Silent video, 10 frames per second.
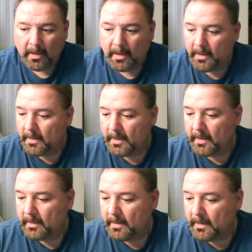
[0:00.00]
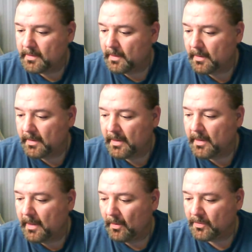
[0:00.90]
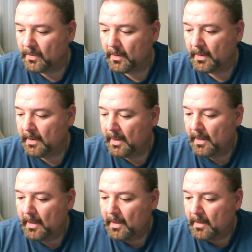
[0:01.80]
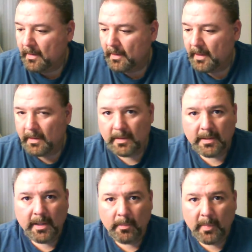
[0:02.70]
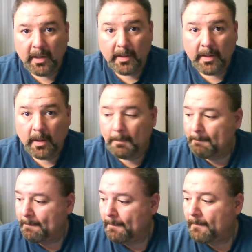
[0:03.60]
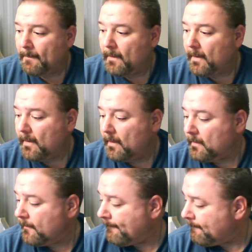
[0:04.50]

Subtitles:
I need to get these decals on, get this kit buttoned up, and